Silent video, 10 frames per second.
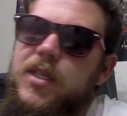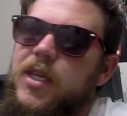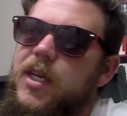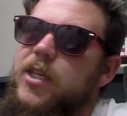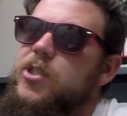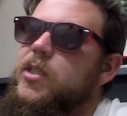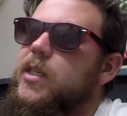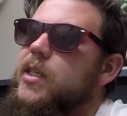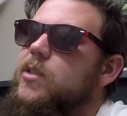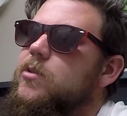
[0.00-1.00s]
Occasionally
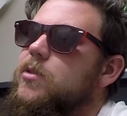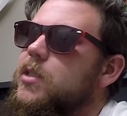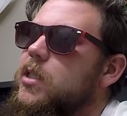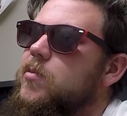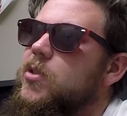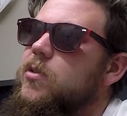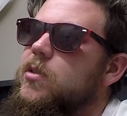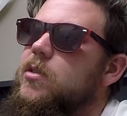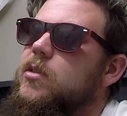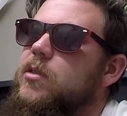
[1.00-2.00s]
I use
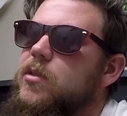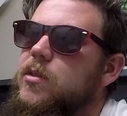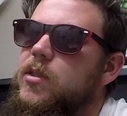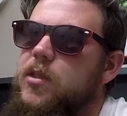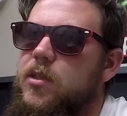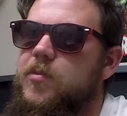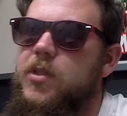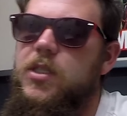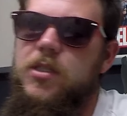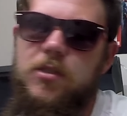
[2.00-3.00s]
tmotor, good
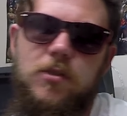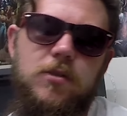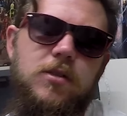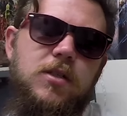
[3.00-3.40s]
company still.